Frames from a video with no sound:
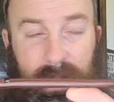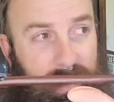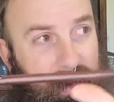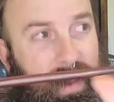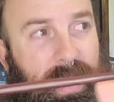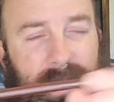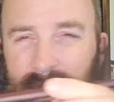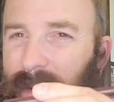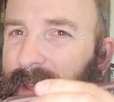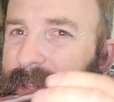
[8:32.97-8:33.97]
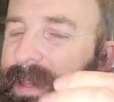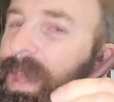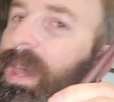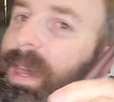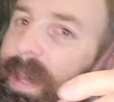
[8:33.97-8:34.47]
Okay, so it's
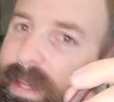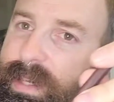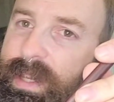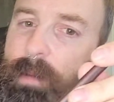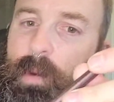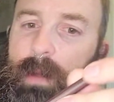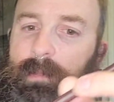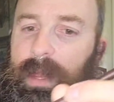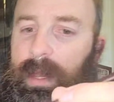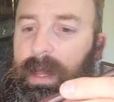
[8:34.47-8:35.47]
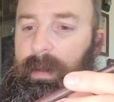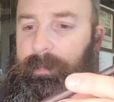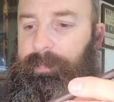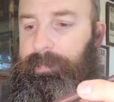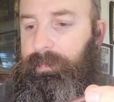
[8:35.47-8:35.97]
somewhat bendy.
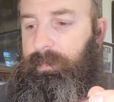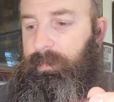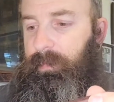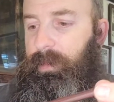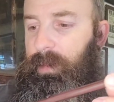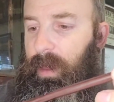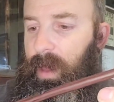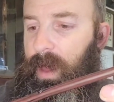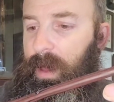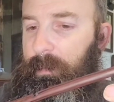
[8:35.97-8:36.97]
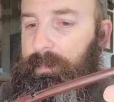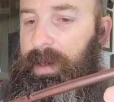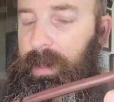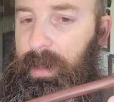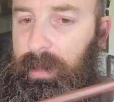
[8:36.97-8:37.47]

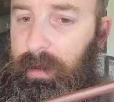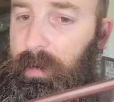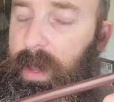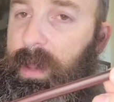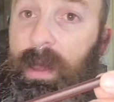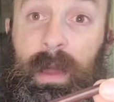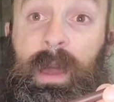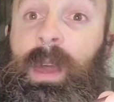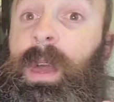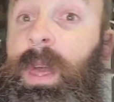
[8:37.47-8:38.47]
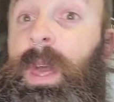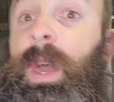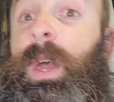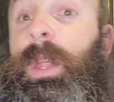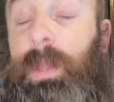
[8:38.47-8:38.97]
But you know what?
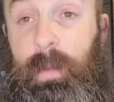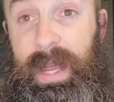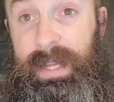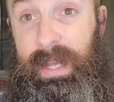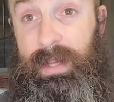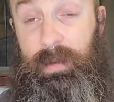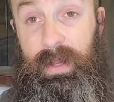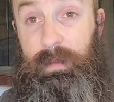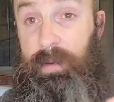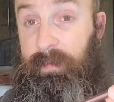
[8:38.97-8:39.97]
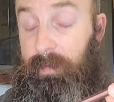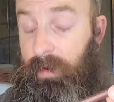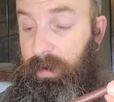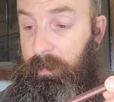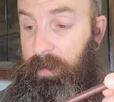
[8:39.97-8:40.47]
The Weasley twins
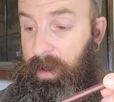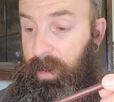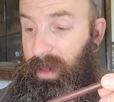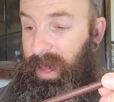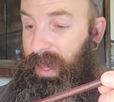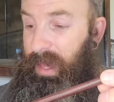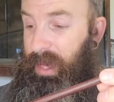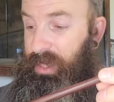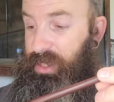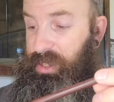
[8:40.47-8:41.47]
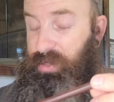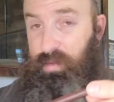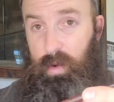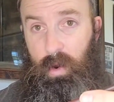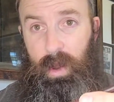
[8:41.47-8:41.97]
performed
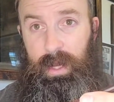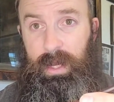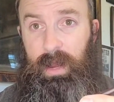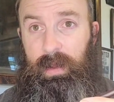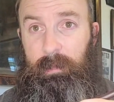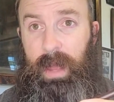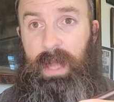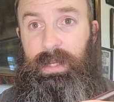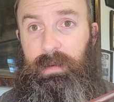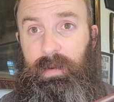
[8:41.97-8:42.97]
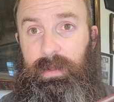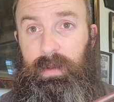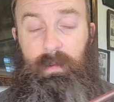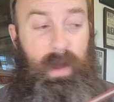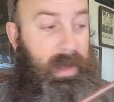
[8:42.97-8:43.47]
extraordinary magic with their
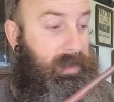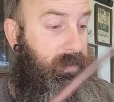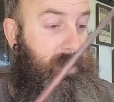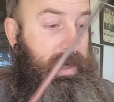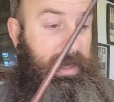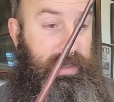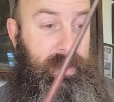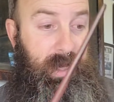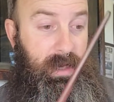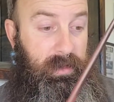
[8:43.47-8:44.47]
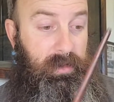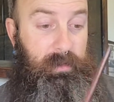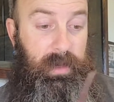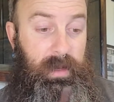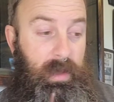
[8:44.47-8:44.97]
wands. And we'll get into that in a little
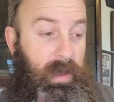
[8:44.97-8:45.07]
bit.